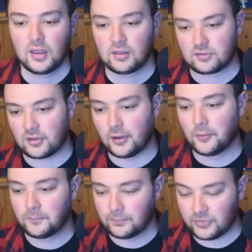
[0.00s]

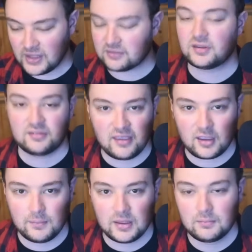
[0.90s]
So that's going to take a
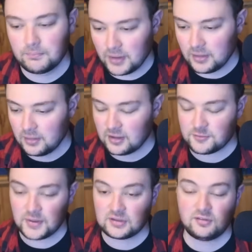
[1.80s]
bit, but
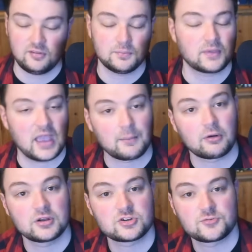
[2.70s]
expect to see some
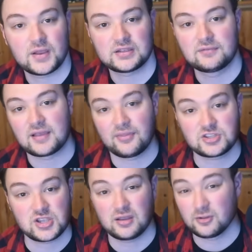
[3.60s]
Gamera retrospectives on the
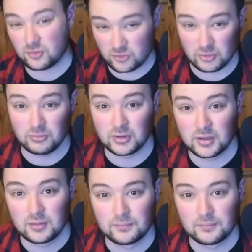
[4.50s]
channel soon.